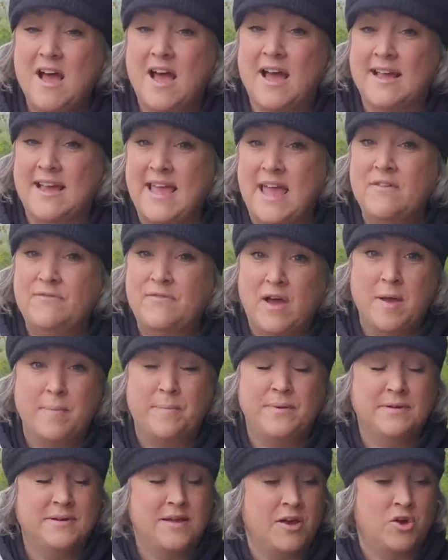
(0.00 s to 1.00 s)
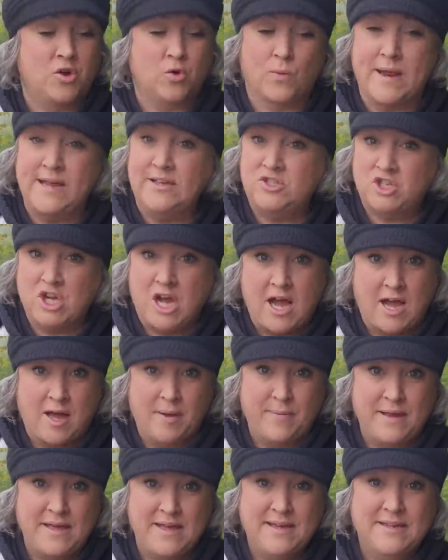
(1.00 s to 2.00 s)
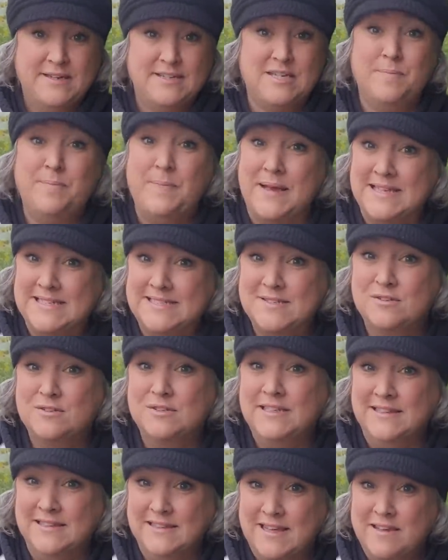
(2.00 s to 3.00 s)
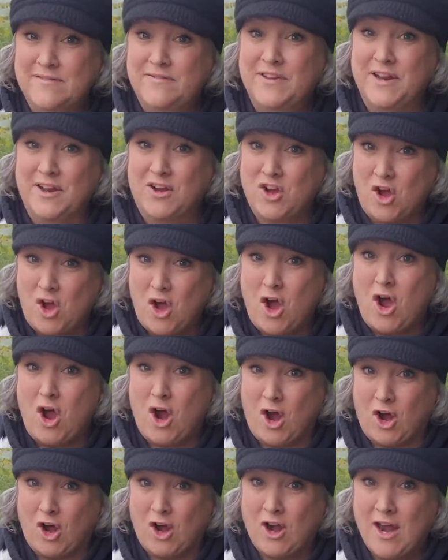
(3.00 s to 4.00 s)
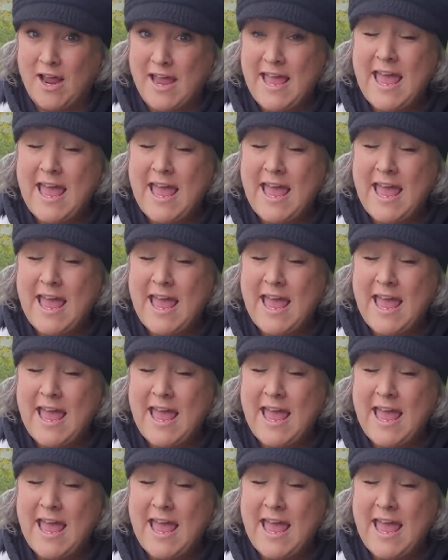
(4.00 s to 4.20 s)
I gave up a great job to basically live in a car